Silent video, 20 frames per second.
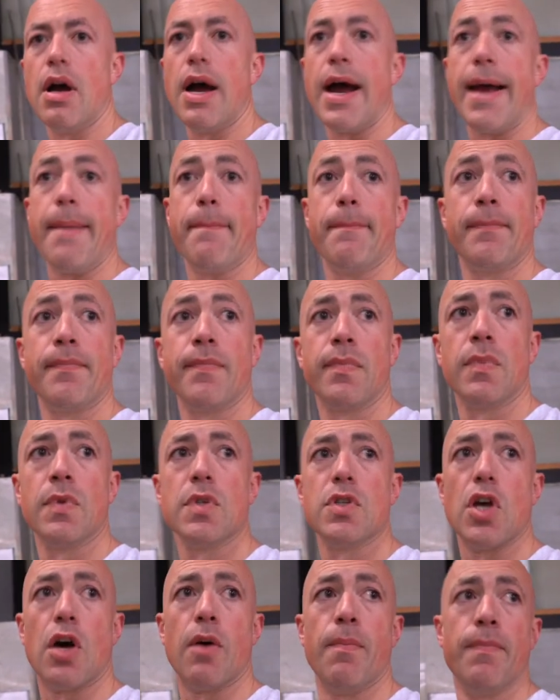All right,
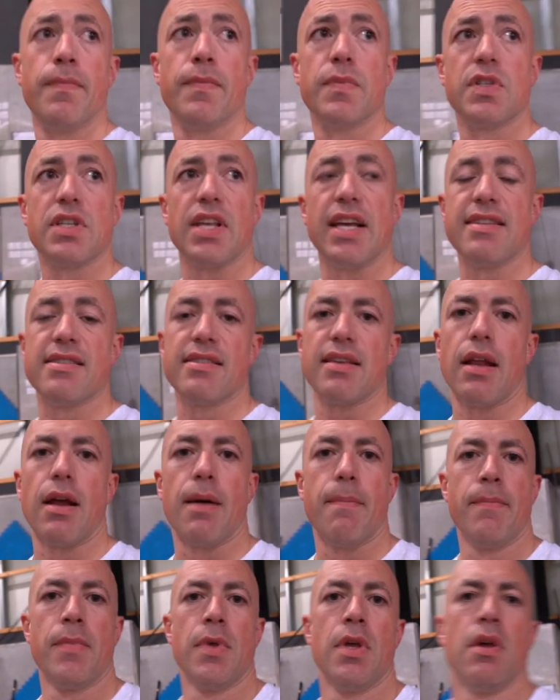so sled
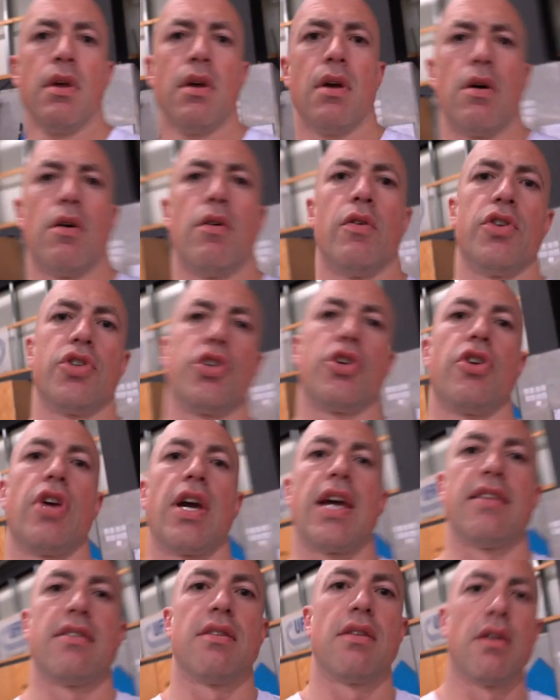setup. I wanna show you
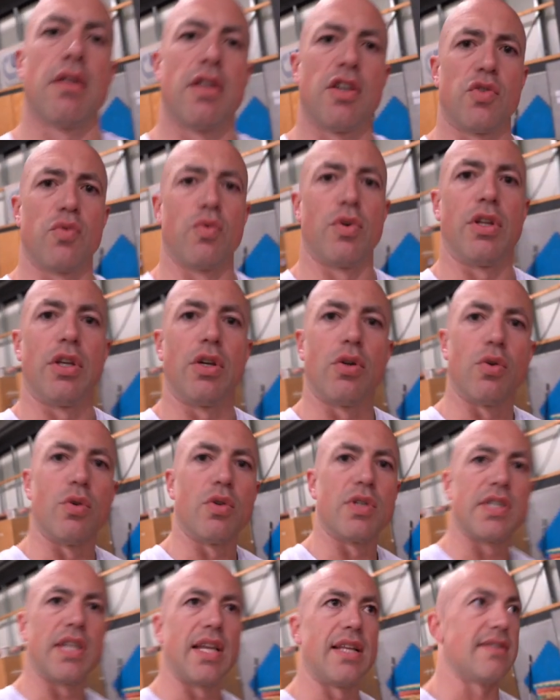guys this really
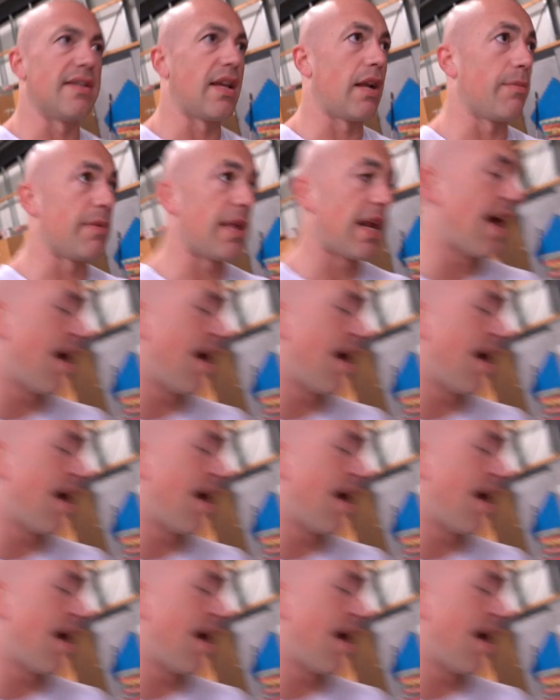cool sled setup that